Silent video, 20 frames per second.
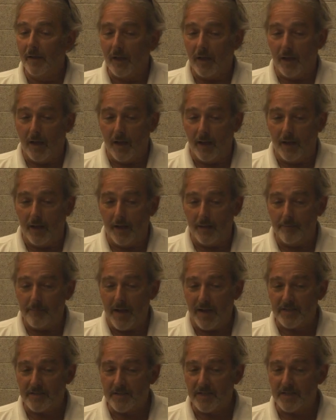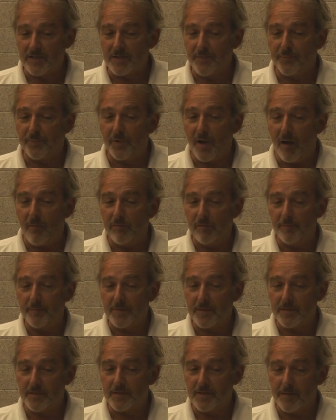Might see some
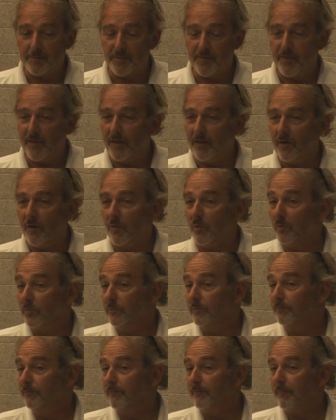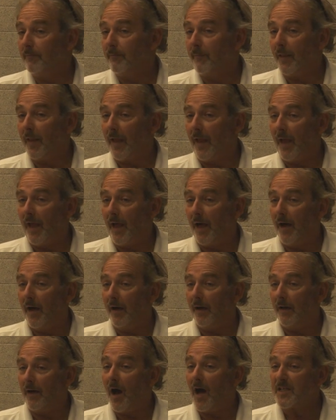problems in some of the old
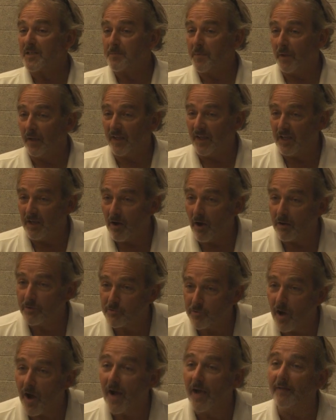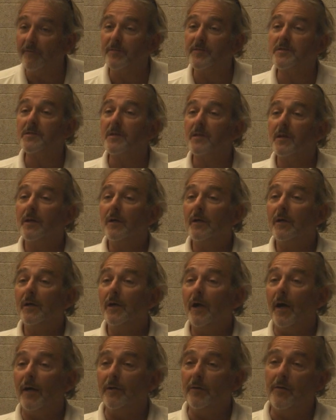hospital ER drives.
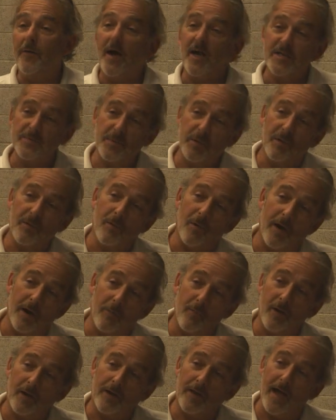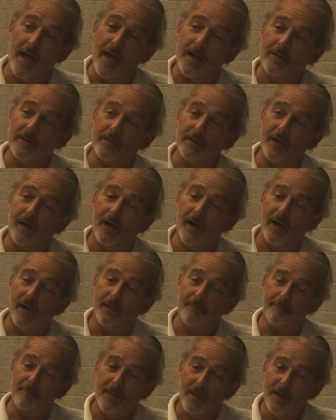I know the hospital where I work at
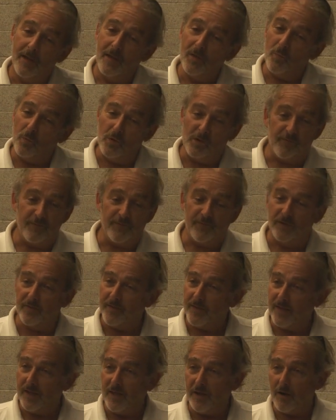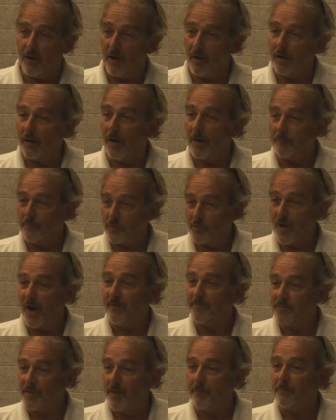will fill the ER
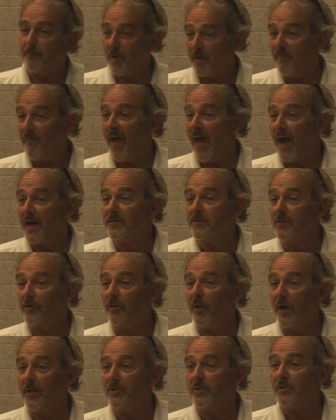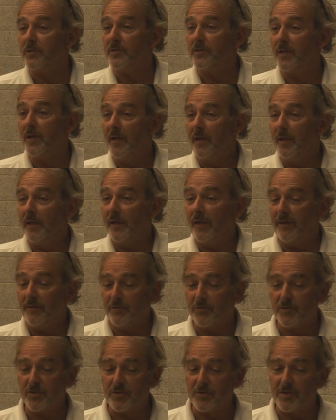drives up pretty fast, the garages, and
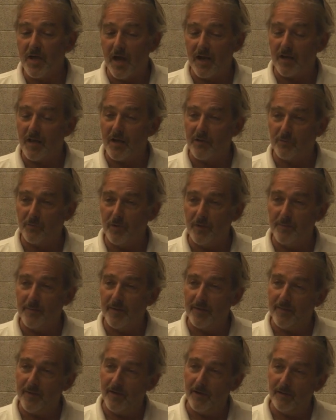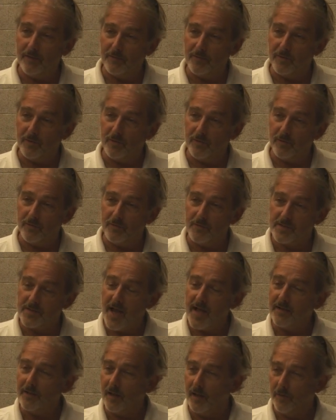there's just not a lot of room in there to
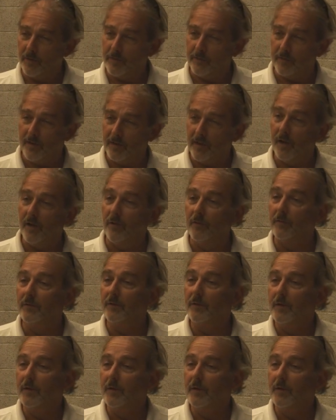side load or unload